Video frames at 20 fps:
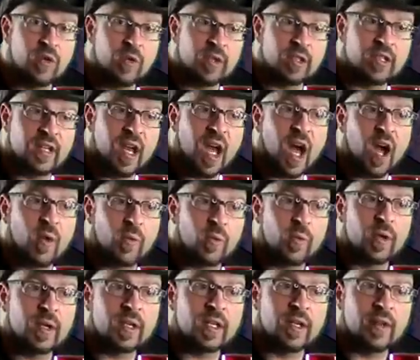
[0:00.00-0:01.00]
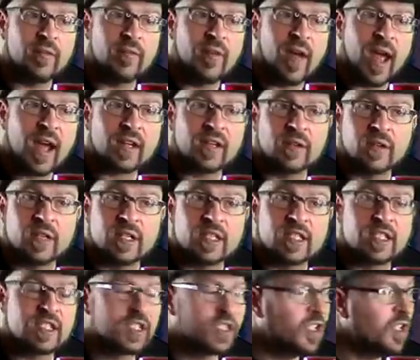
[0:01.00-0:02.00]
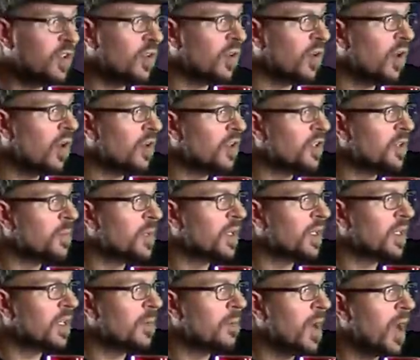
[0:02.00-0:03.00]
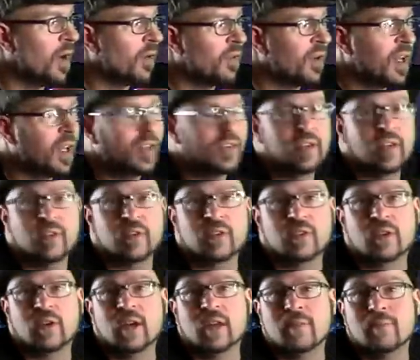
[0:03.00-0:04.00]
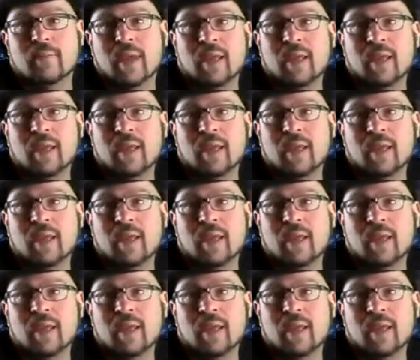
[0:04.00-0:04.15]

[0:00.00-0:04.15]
it's not really a factor. It's still ultimately about relative strength,